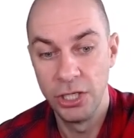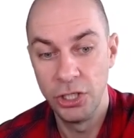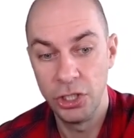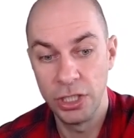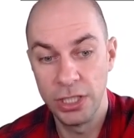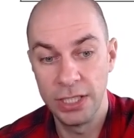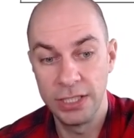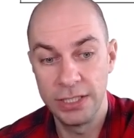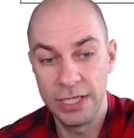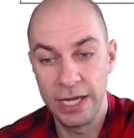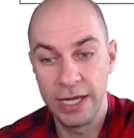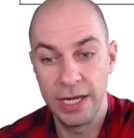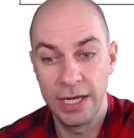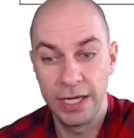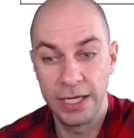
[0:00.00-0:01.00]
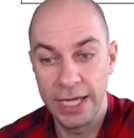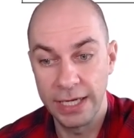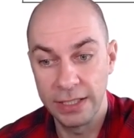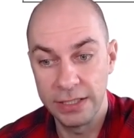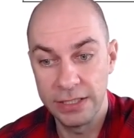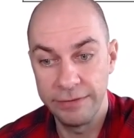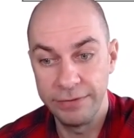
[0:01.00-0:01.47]
You're going to get
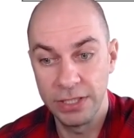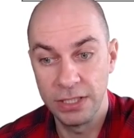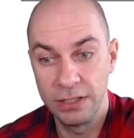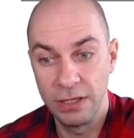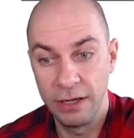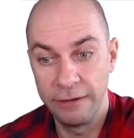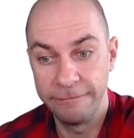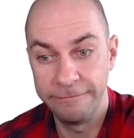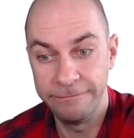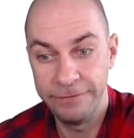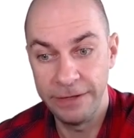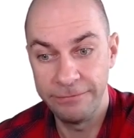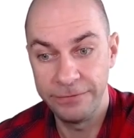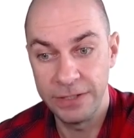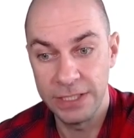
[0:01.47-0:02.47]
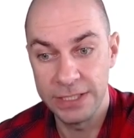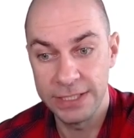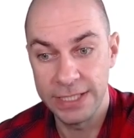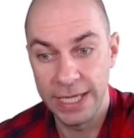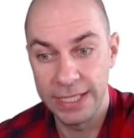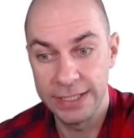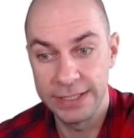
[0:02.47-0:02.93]
a dividend of 50
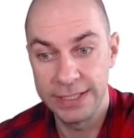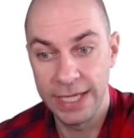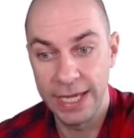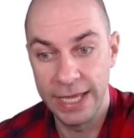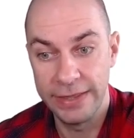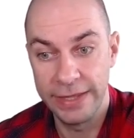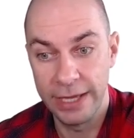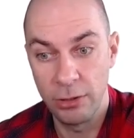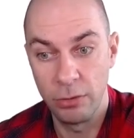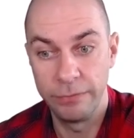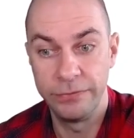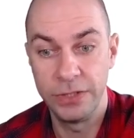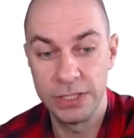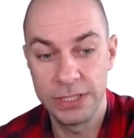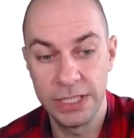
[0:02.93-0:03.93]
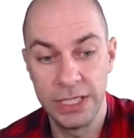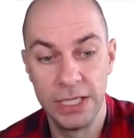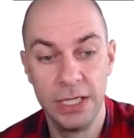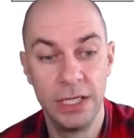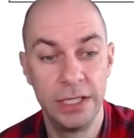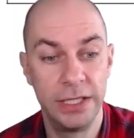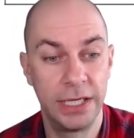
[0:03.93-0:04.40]
cents, and then obviously
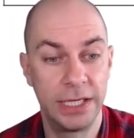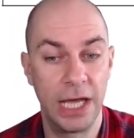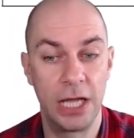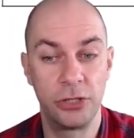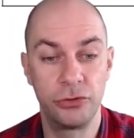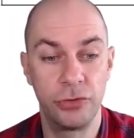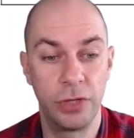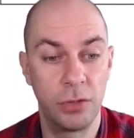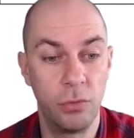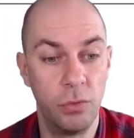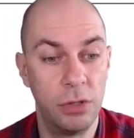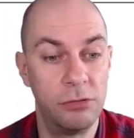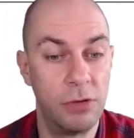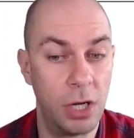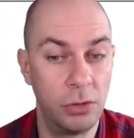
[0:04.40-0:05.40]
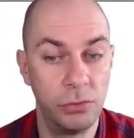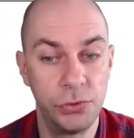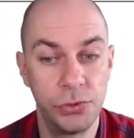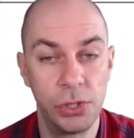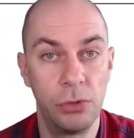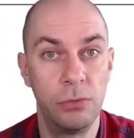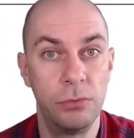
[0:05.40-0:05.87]
the contract will
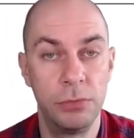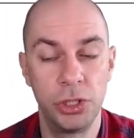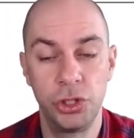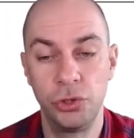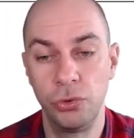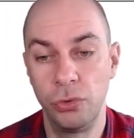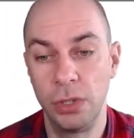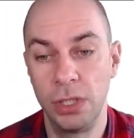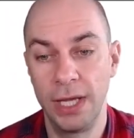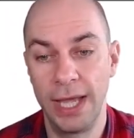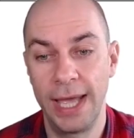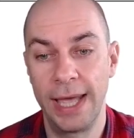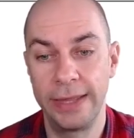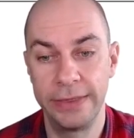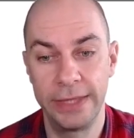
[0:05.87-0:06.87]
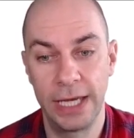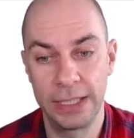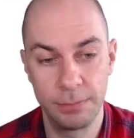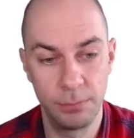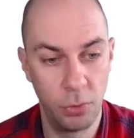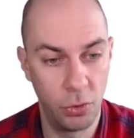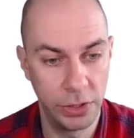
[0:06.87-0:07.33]
also mature at that
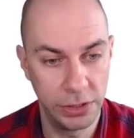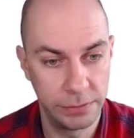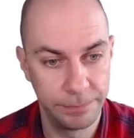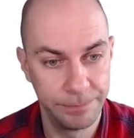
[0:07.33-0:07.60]
point.